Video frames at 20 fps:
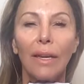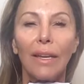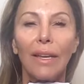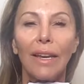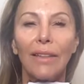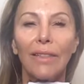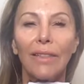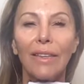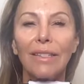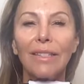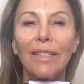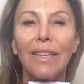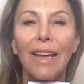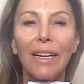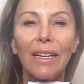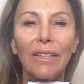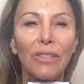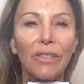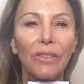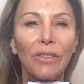Now the
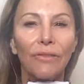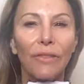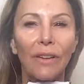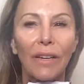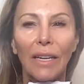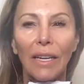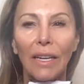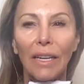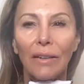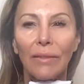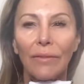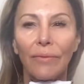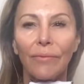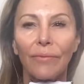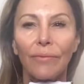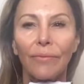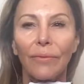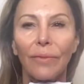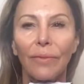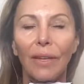necks are funny.
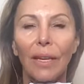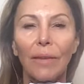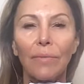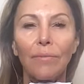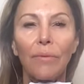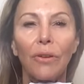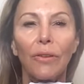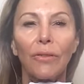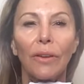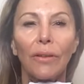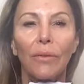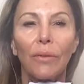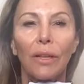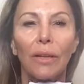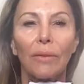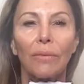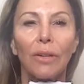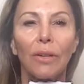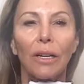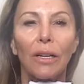Keep moving while
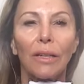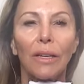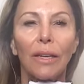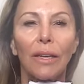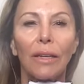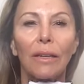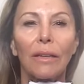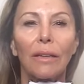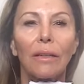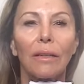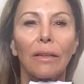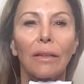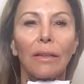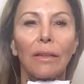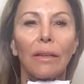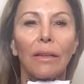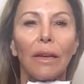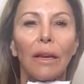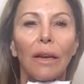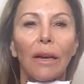I'm talking.
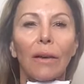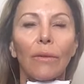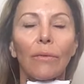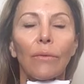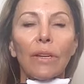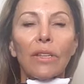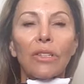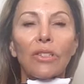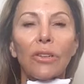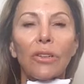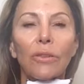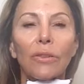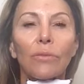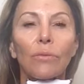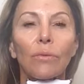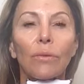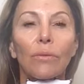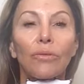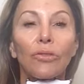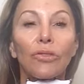I want you, as
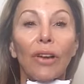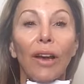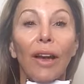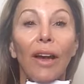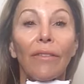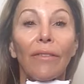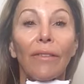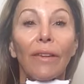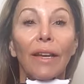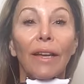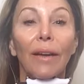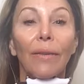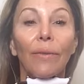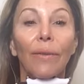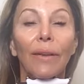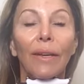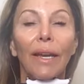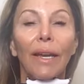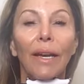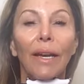we're traveling up
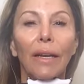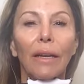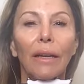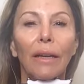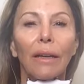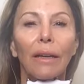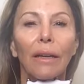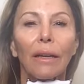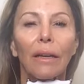the neck,